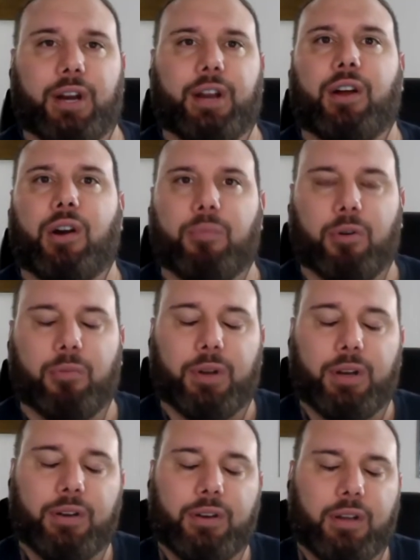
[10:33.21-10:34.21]
homeroom
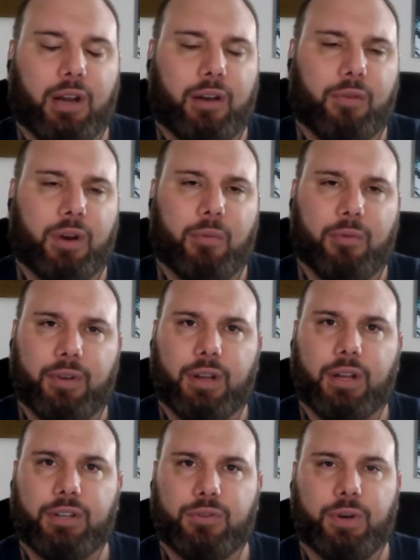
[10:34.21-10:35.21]
and kind of when I moved to,
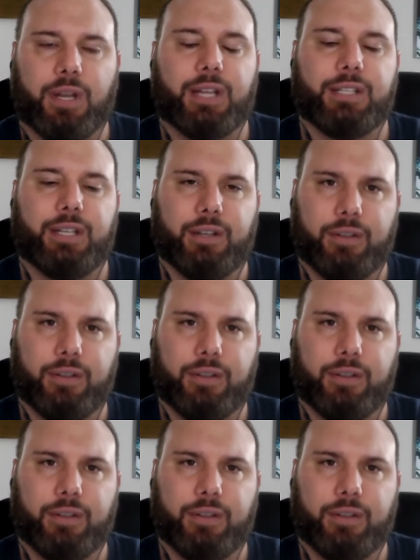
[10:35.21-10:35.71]
in 2018.